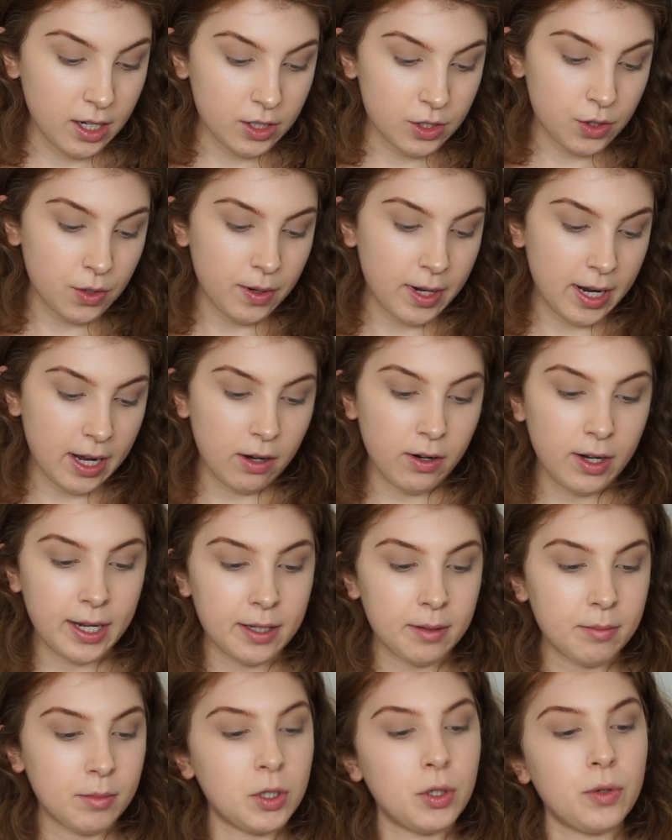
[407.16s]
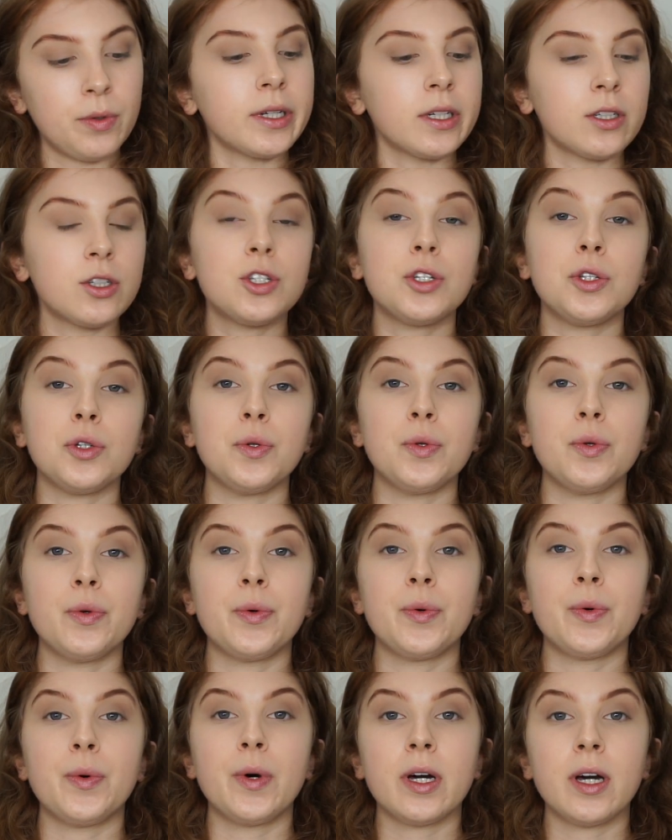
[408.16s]
So now I am going
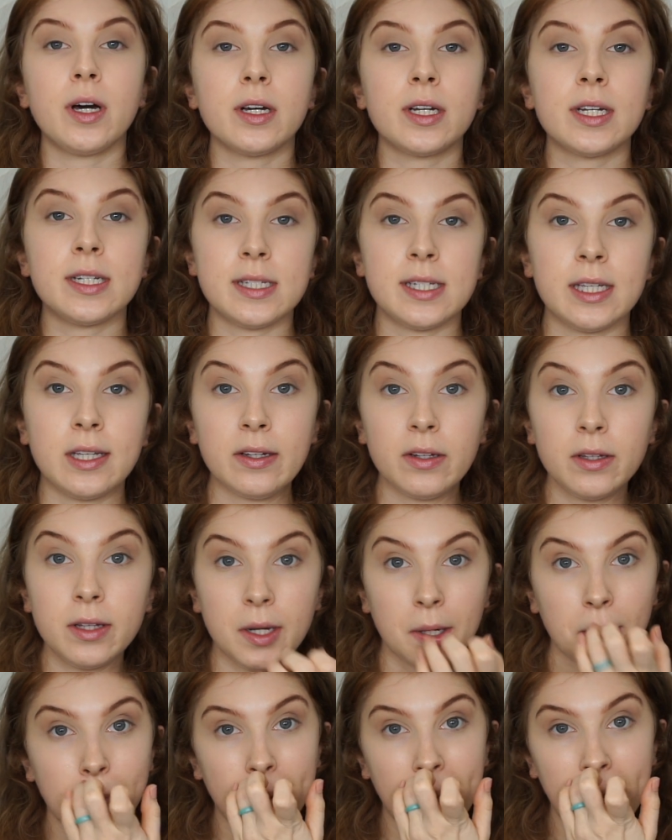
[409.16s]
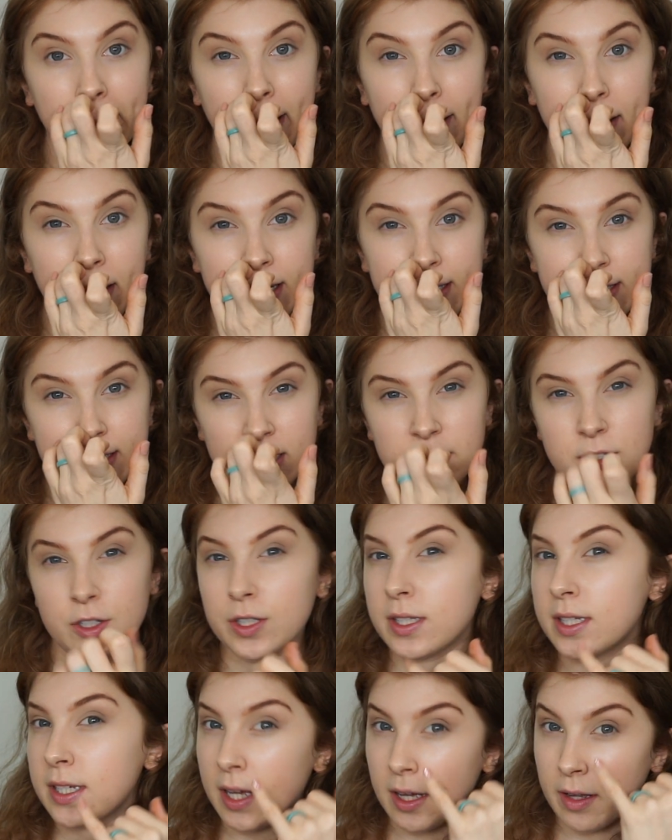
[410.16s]
to conceal under my eyes. As you
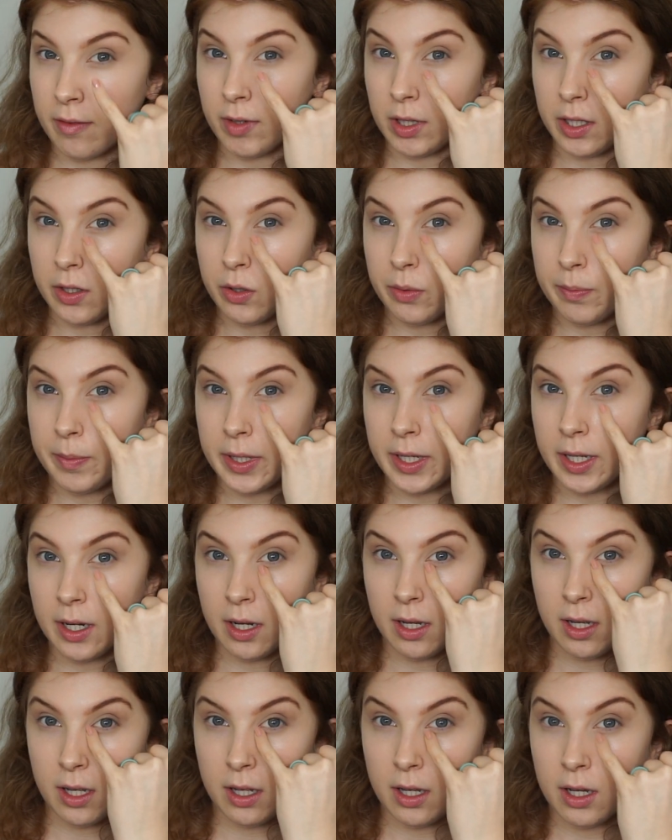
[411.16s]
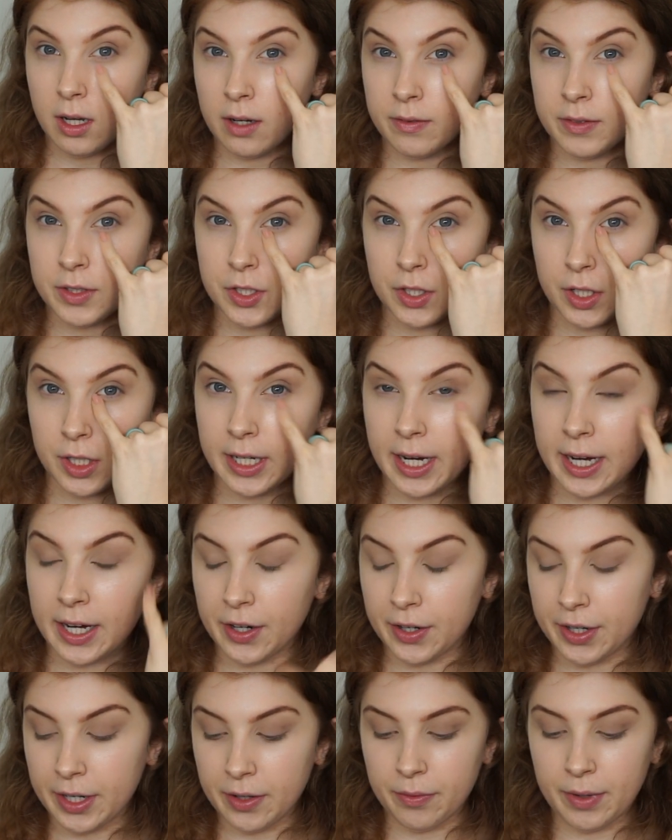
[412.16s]
can see, I have a little bit of a dark
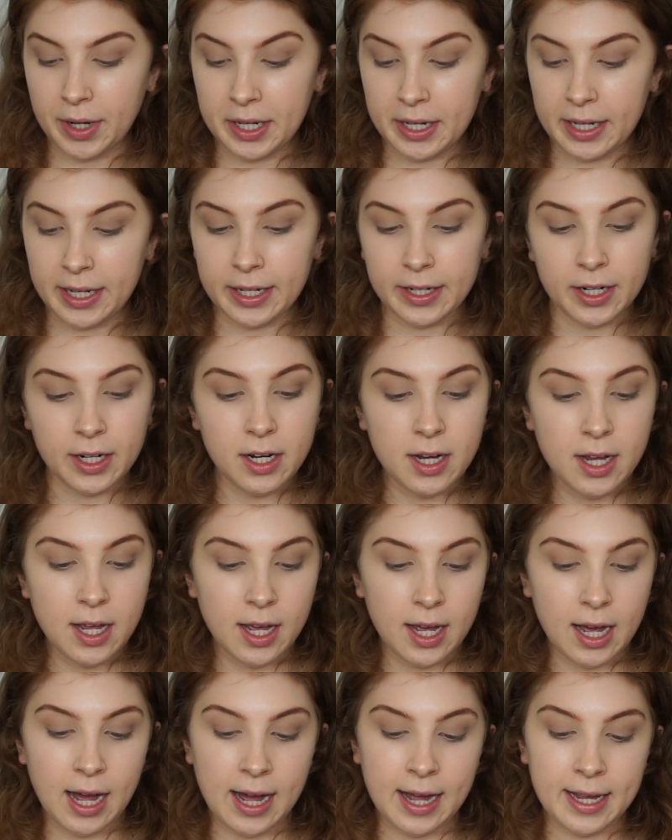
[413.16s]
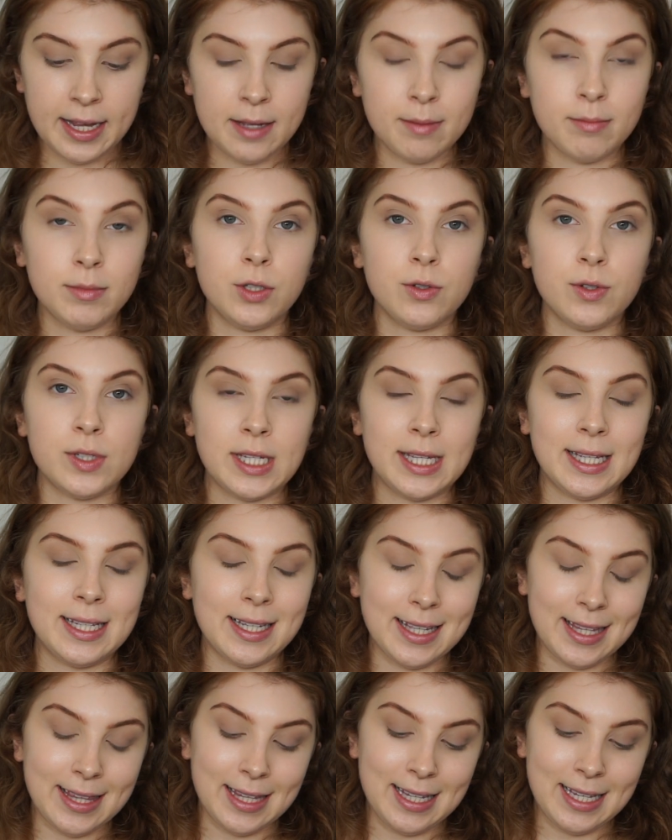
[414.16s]
area right here. I am
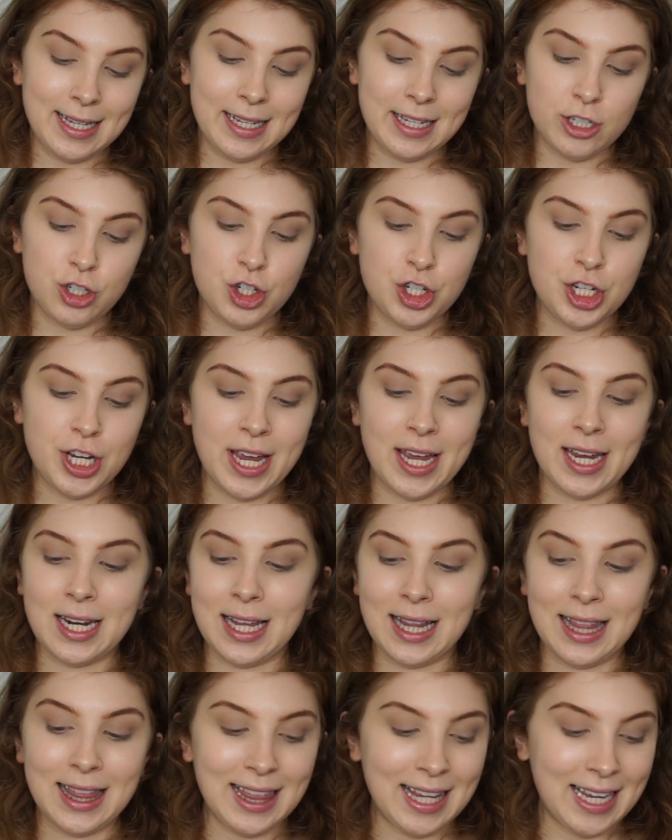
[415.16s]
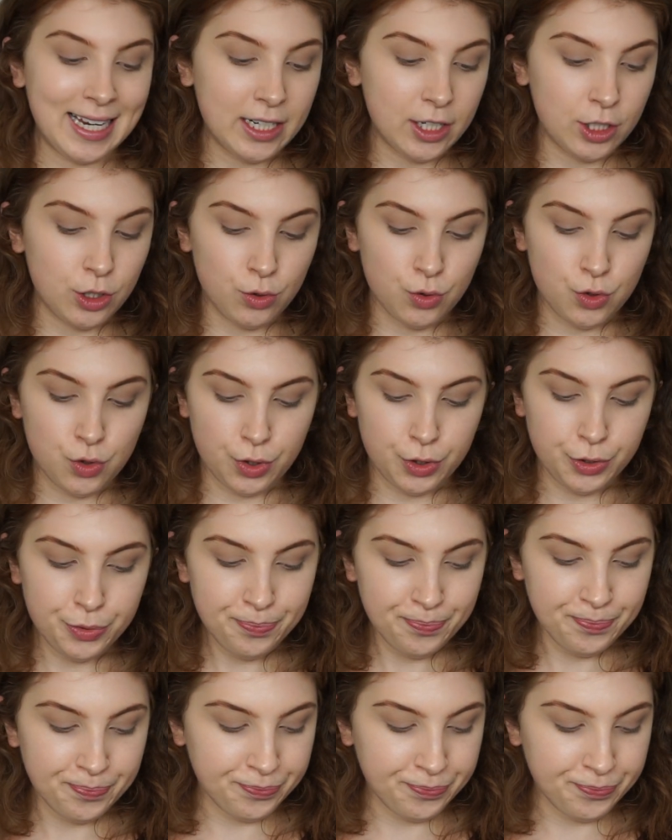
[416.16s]
using the shade Light Neutral.